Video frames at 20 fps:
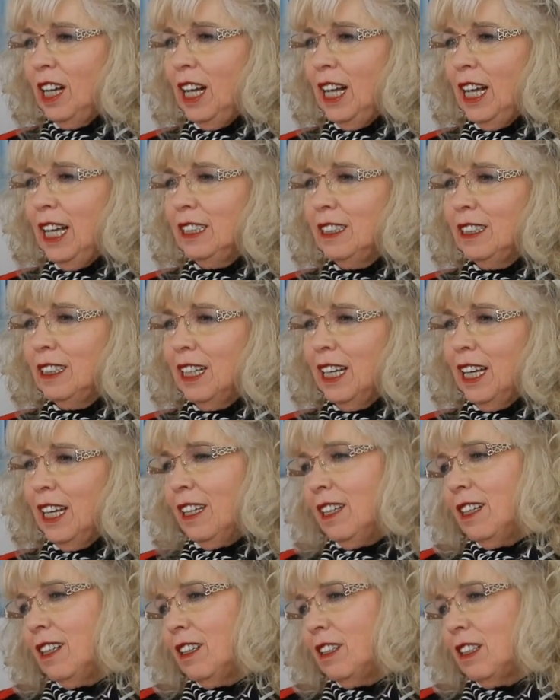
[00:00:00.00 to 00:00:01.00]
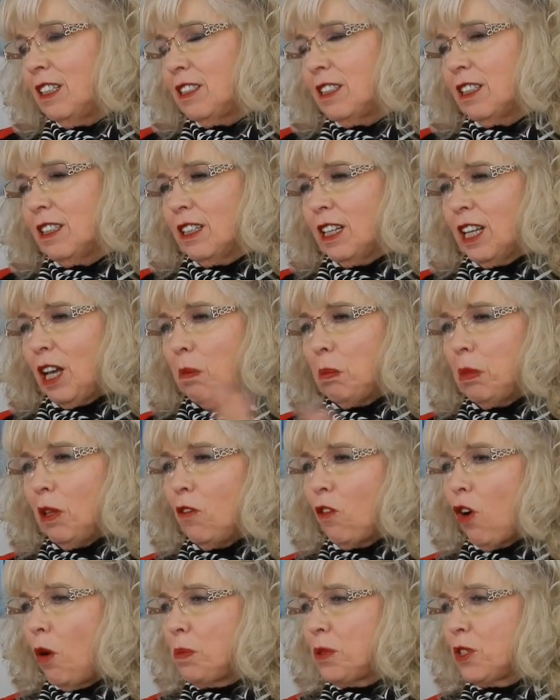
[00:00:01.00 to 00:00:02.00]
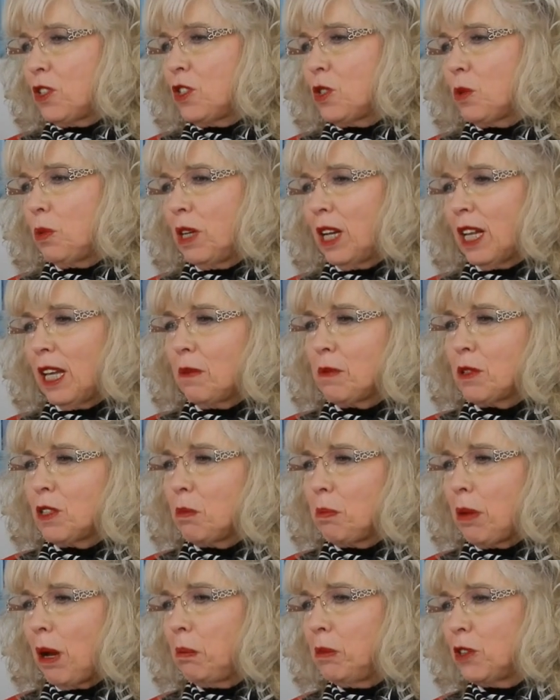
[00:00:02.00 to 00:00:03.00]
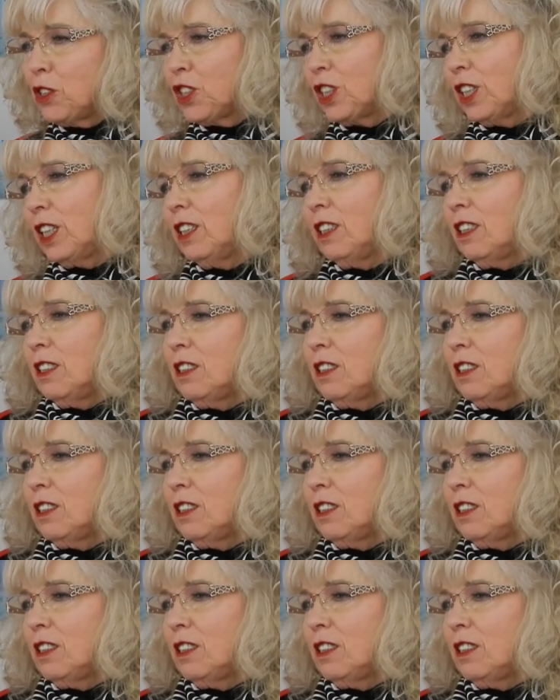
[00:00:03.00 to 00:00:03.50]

And then there's a couple of options when it comes to publishing.